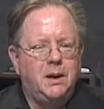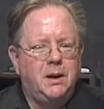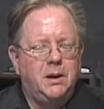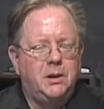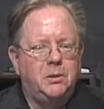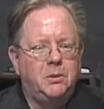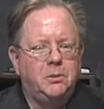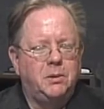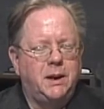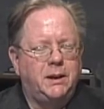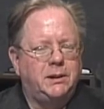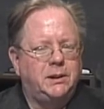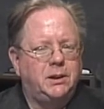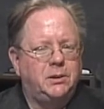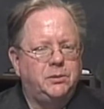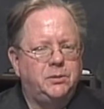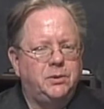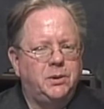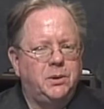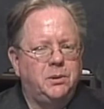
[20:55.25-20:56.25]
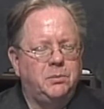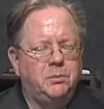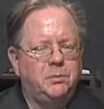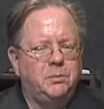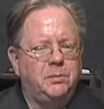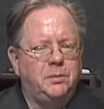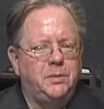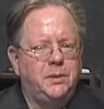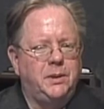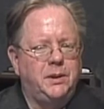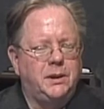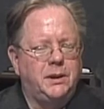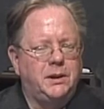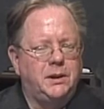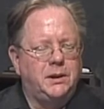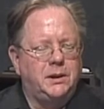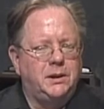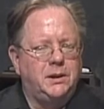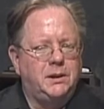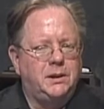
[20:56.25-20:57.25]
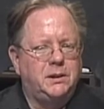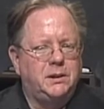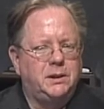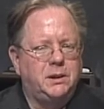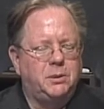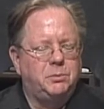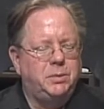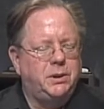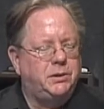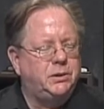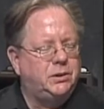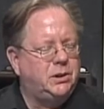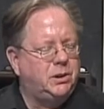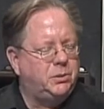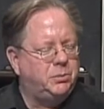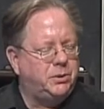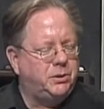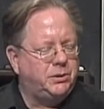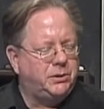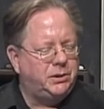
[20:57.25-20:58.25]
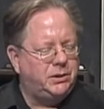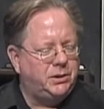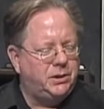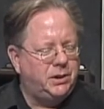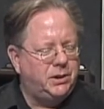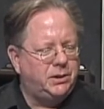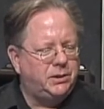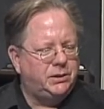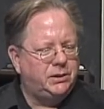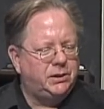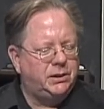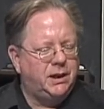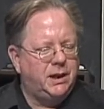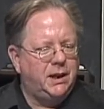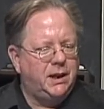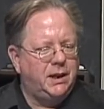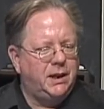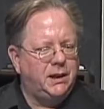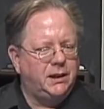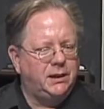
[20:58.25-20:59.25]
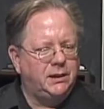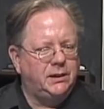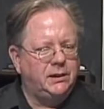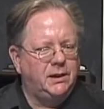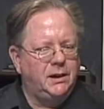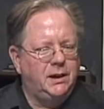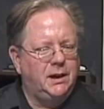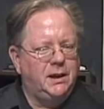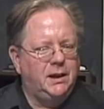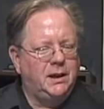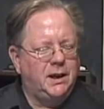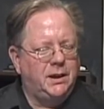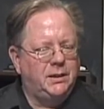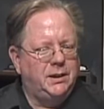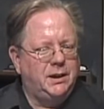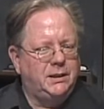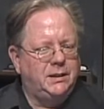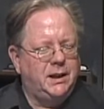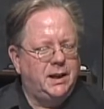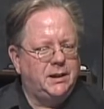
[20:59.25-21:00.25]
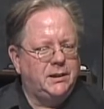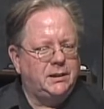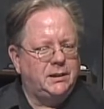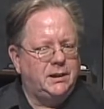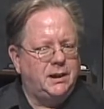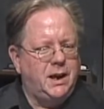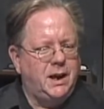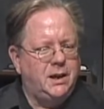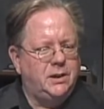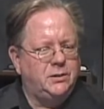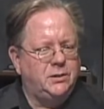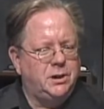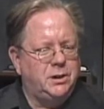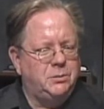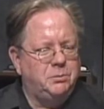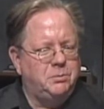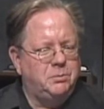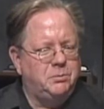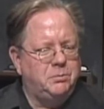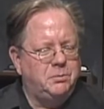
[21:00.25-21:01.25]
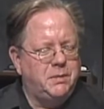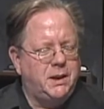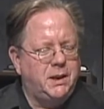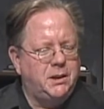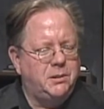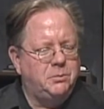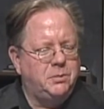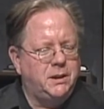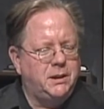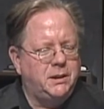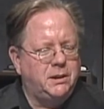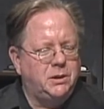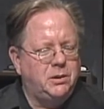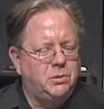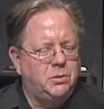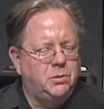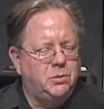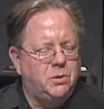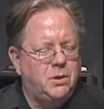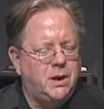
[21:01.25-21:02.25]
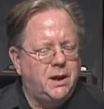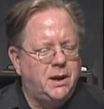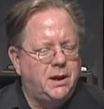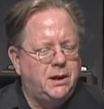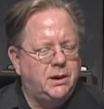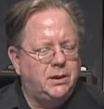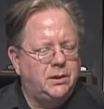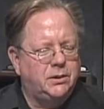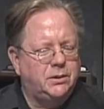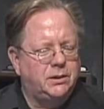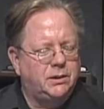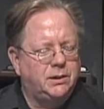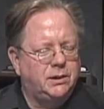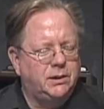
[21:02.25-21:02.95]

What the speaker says: rented from the Episcopal Church, and I think that gallery may have been acquired